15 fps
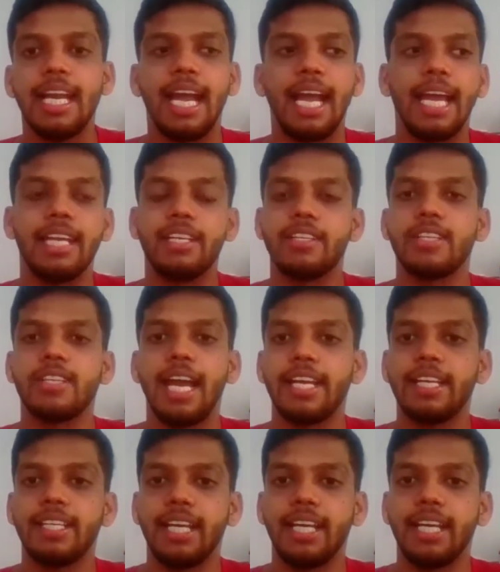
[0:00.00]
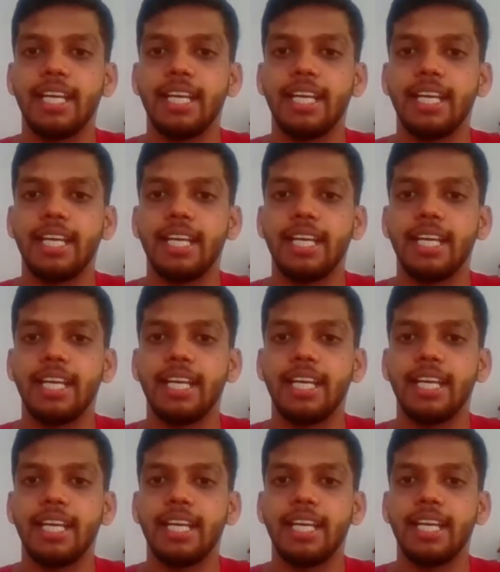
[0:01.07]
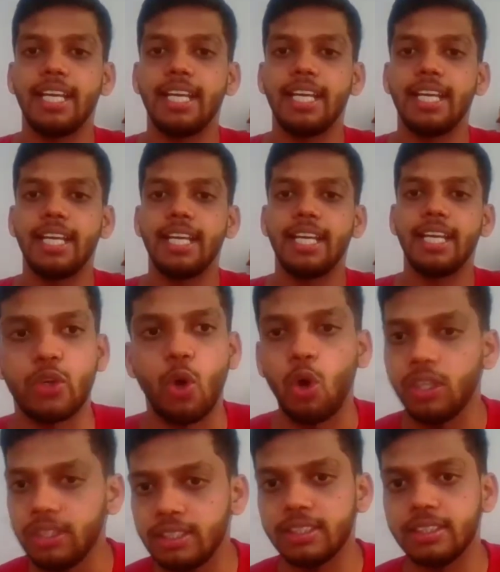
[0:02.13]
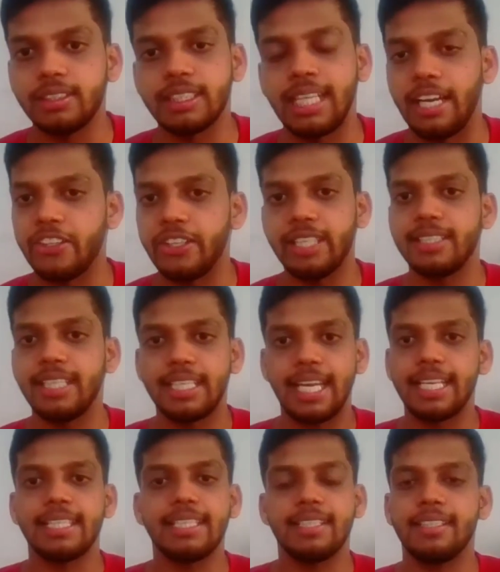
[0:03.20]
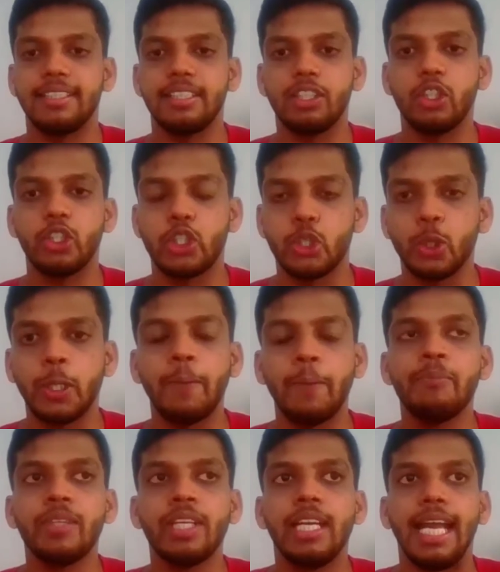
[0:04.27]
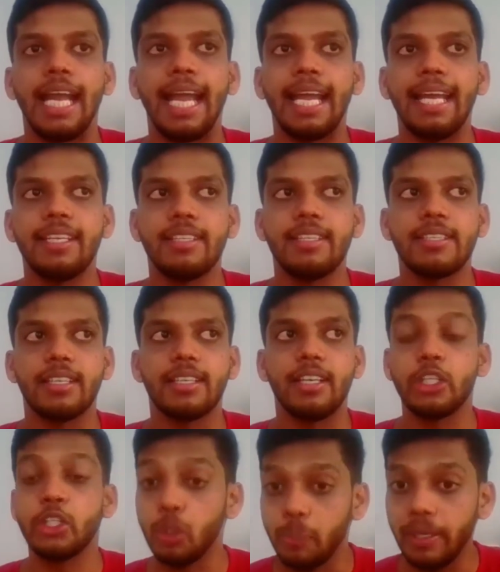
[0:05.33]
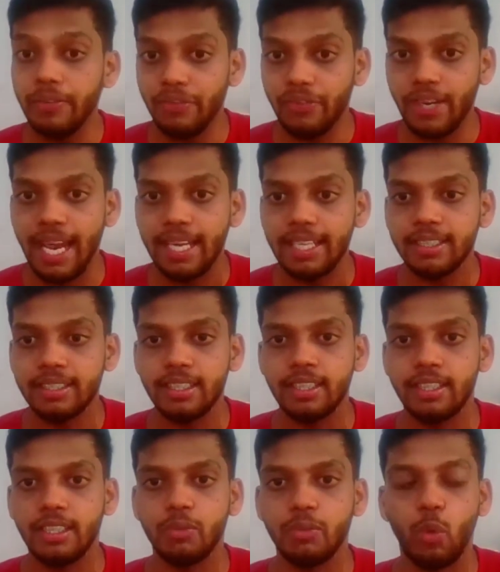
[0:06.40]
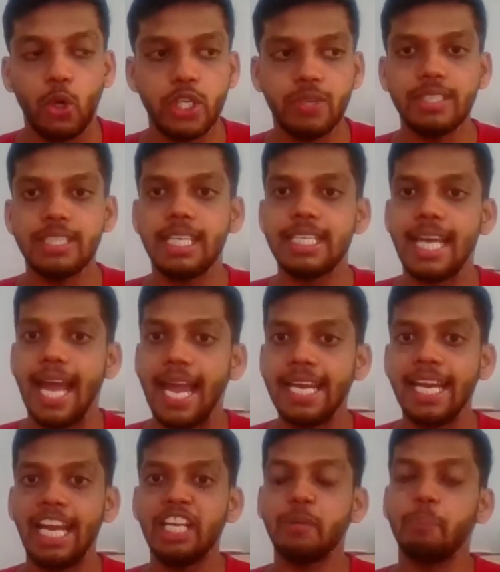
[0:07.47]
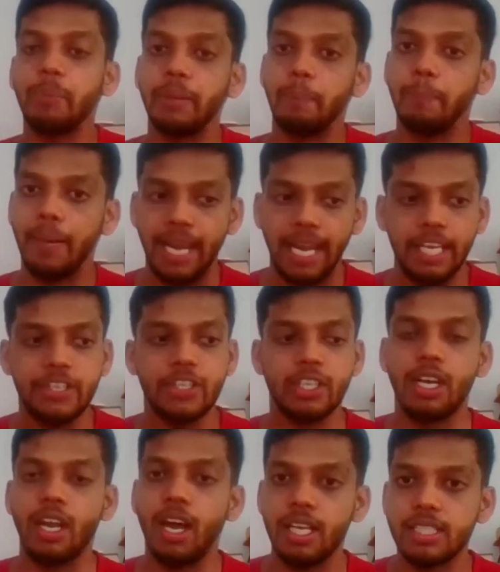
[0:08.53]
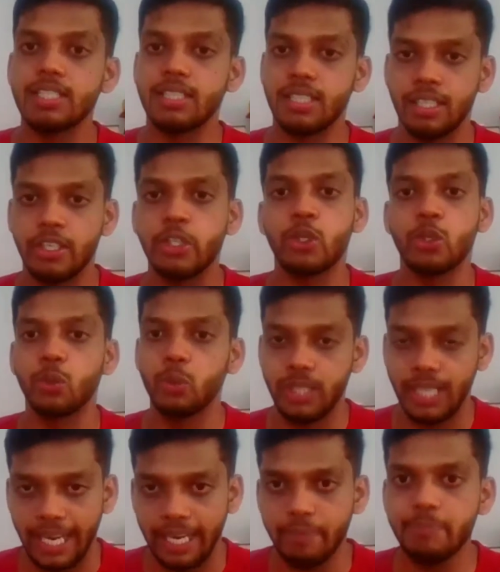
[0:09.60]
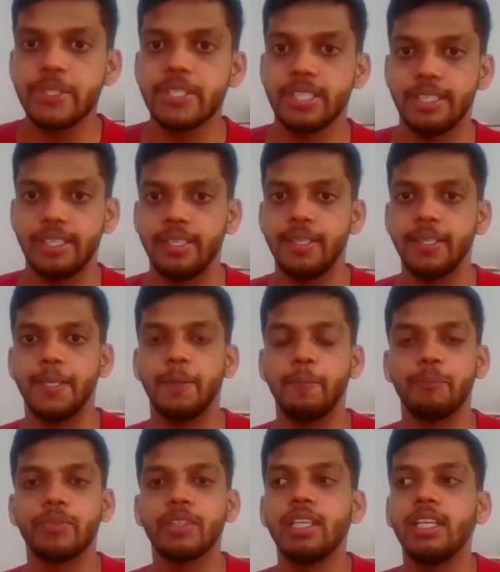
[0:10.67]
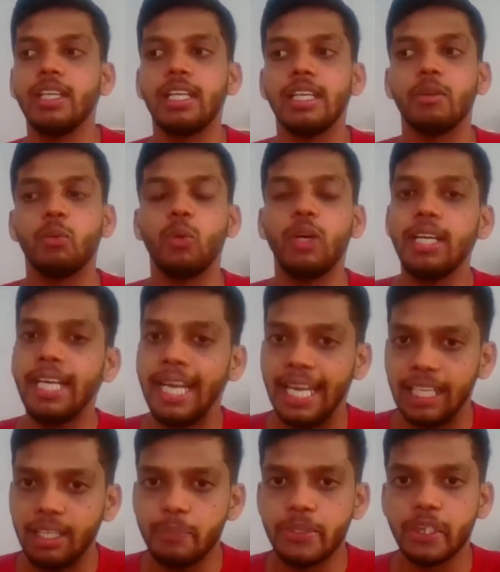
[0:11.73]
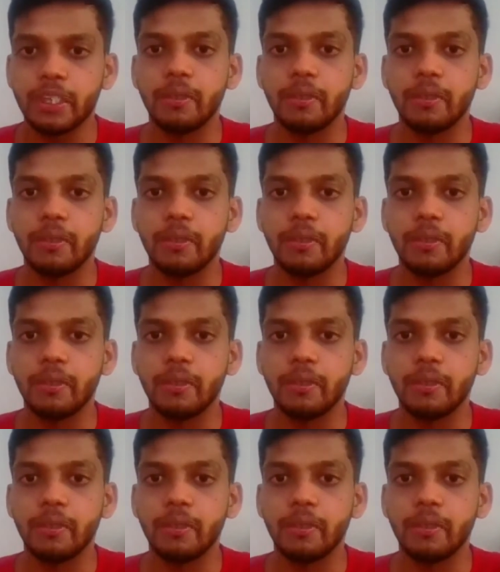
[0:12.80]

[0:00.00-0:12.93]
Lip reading: And I just subscribed for all the content that I took. And to be frank, whatever that I had prepared last 2 times were helped.